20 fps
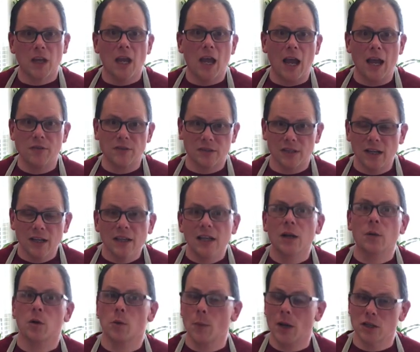And the second thing I
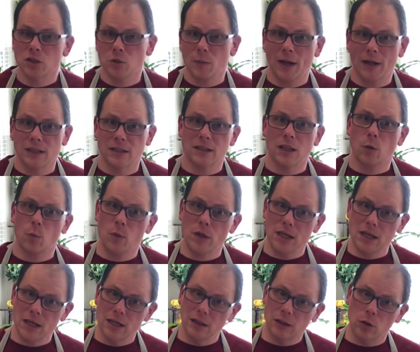want to remind you about is that we
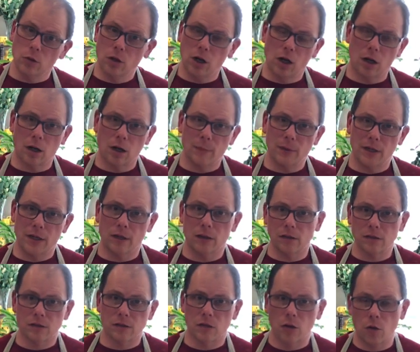eat low carb here,
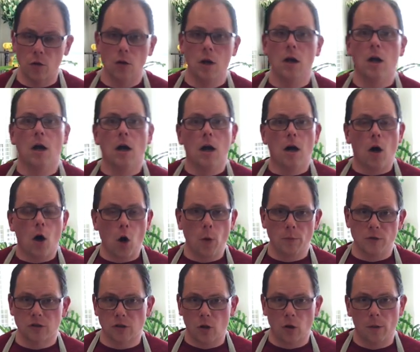so
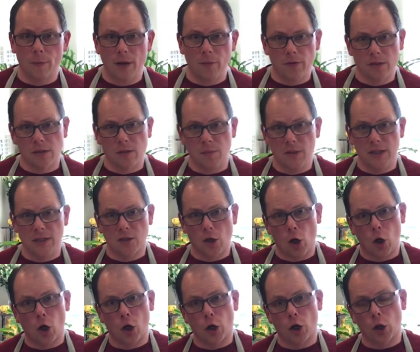almost all my recipes
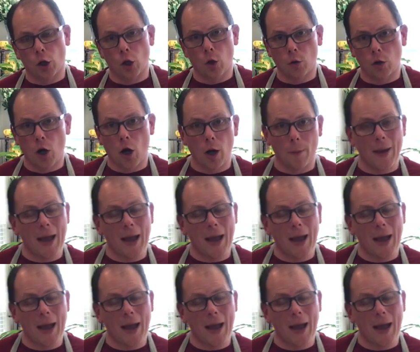are low carb.